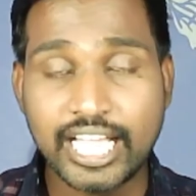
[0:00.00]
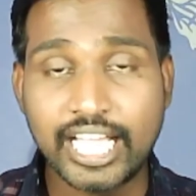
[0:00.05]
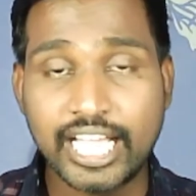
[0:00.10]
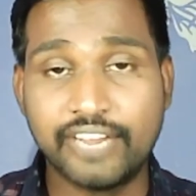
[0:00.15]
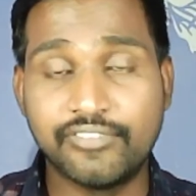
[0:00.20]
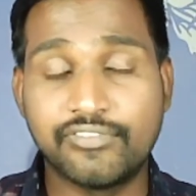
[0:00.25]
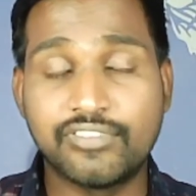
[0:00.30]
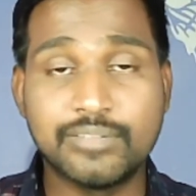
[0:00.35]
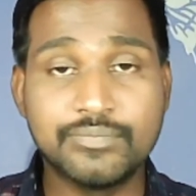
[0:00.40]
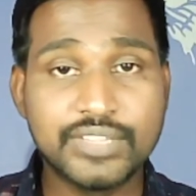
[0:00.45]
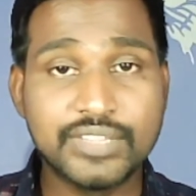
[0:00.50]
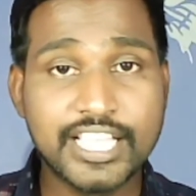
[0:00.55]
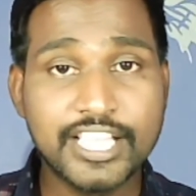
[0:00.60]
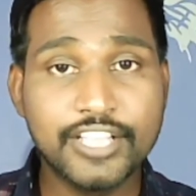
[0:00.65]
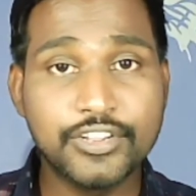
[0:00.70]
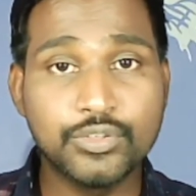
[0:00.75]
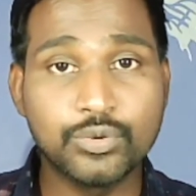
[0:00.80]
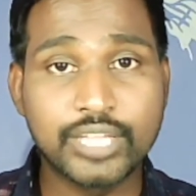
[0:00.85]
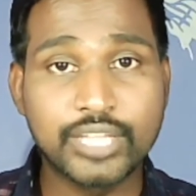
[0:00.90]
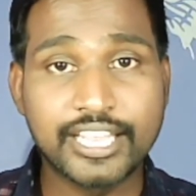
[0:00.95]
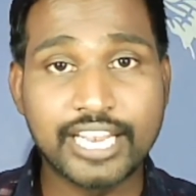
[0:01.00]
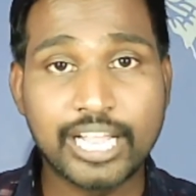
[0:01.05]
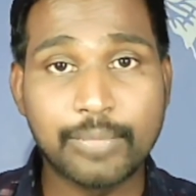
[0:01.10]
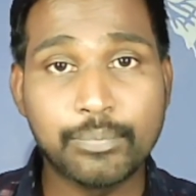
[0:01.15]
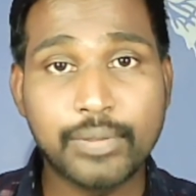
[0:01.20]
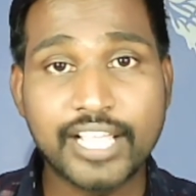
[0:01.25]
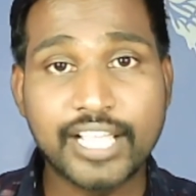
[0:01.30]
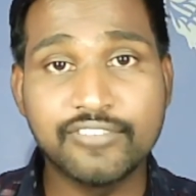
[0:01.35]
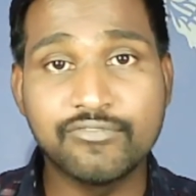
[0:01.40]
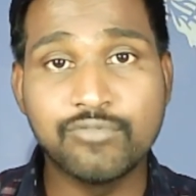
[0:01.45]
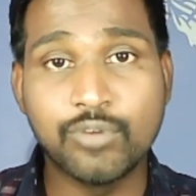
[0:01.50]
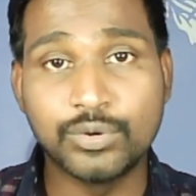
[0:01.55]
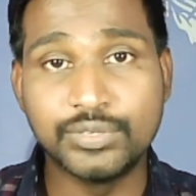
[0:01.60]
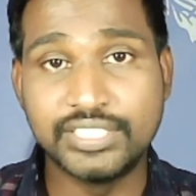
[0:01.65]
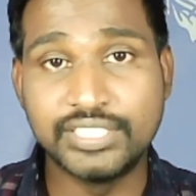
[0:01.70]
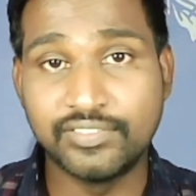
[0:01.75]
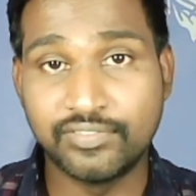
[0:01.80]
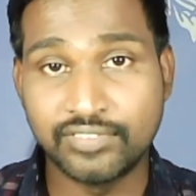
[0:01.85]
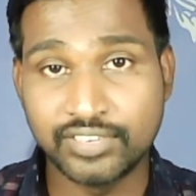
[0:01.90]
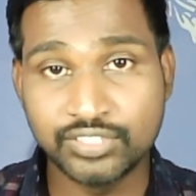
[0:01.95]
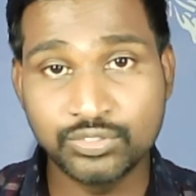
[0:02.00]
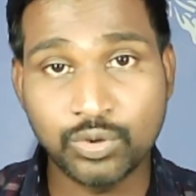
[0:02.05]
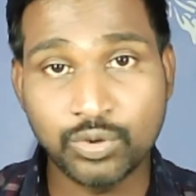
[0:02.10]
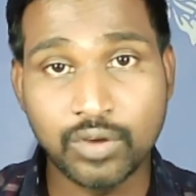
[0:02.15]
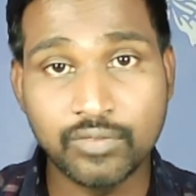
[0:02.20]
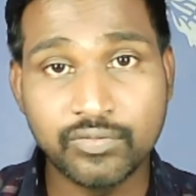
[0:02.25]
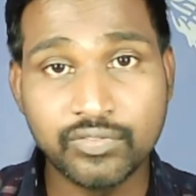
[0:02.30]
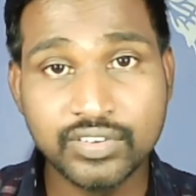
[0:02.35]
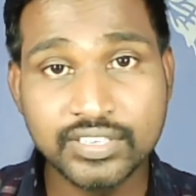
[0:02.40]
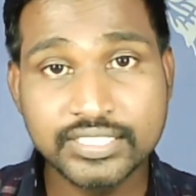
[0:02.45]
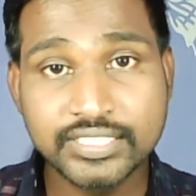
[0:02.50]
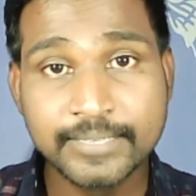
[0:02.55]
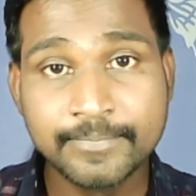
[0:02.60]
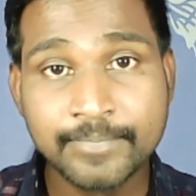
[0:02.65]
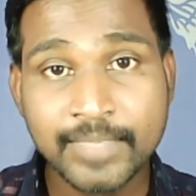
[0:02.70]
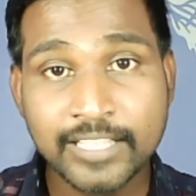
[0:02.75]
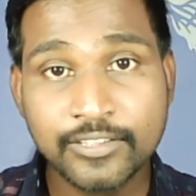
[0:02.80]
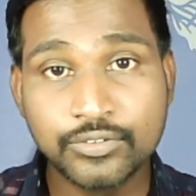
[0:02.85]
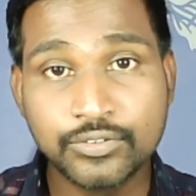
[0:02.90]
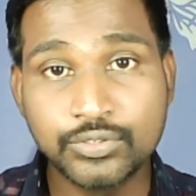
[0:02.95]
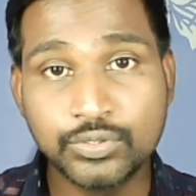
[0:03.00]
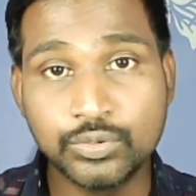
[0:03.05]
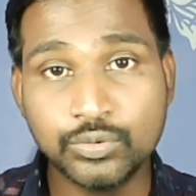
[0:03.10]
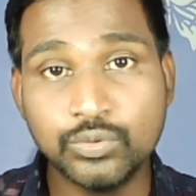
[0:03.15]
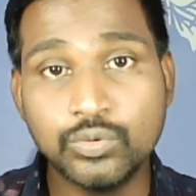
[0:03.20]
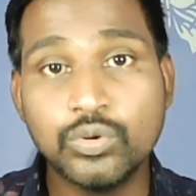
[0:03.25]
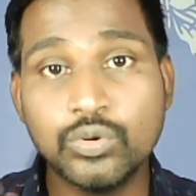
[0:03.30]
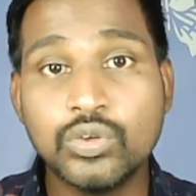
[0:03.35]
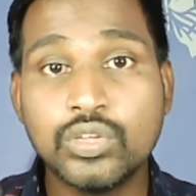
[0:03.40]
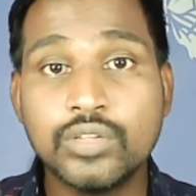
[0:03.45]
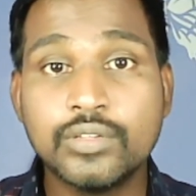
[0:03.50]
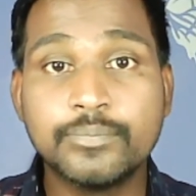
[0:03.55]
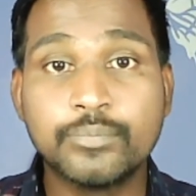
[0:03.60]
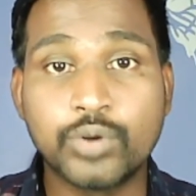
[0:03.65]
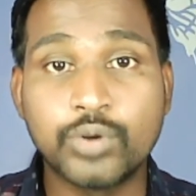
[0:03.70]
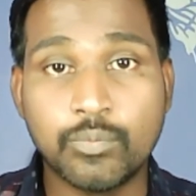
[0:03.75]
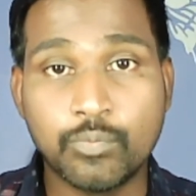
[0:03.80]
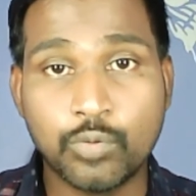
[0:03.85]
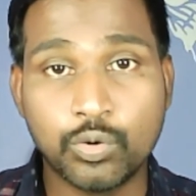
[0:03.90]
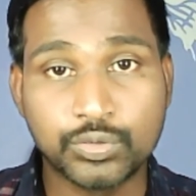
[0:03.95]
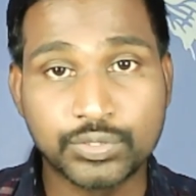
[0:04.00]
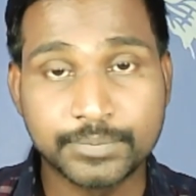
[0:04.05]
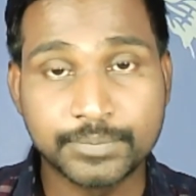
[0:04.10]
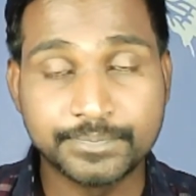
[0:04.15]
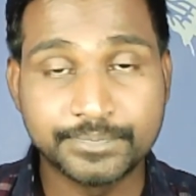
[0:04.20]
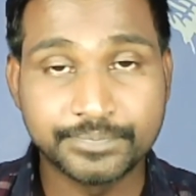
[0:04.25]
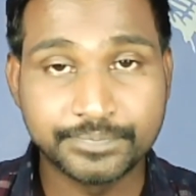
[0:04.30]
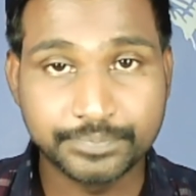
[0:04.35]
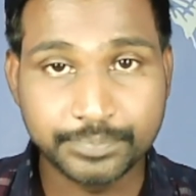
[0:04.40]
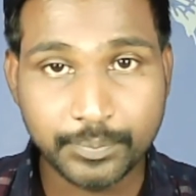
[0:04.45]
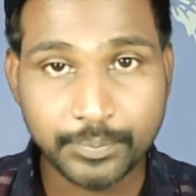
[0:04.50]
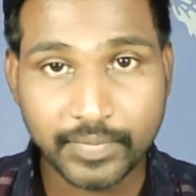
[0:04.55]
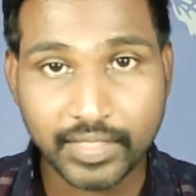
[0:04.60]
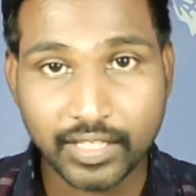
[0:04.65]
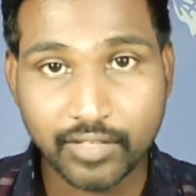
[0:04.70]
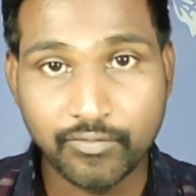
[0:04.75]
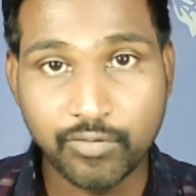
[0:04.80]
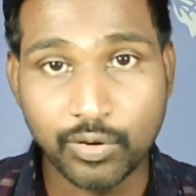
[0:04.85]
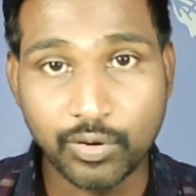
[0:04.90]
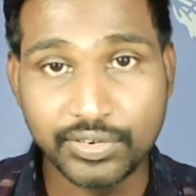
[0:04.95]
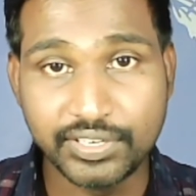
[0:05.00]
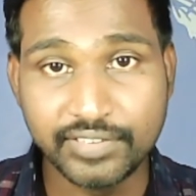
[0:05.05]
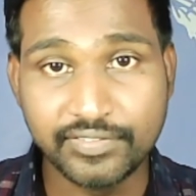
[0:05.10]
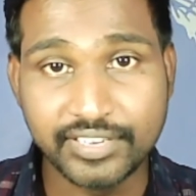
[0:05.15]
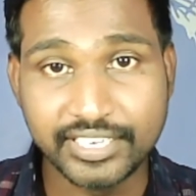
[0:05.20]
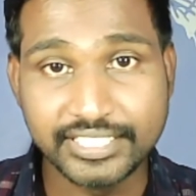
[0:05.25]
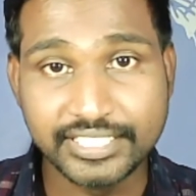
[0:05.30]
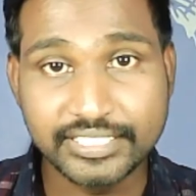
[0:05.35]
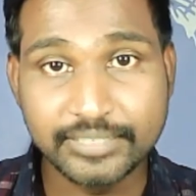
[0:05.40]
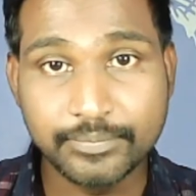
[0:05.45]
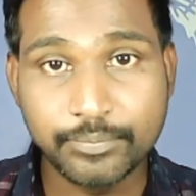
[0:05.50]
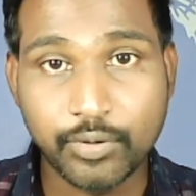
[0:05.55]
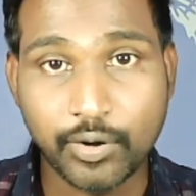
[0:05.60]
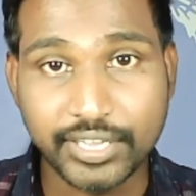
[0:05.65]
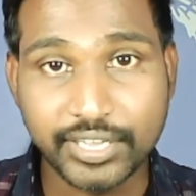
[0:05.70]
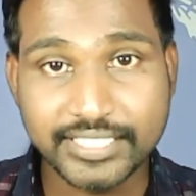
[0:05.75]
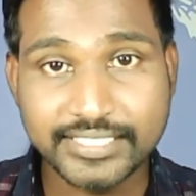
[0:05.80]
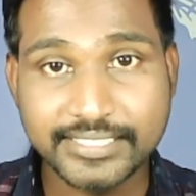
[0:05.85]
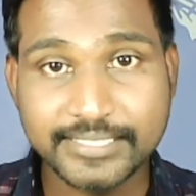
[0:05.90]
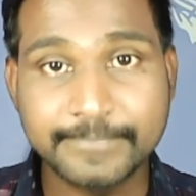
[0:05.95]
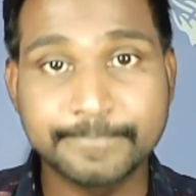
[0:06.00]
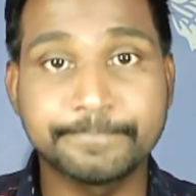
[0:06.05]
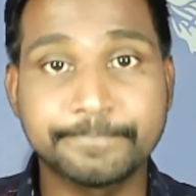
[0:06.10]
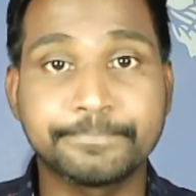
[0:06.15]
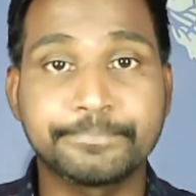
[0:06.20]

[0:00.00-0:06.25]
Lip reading: And from there, you can apply for different offers to promote for different products.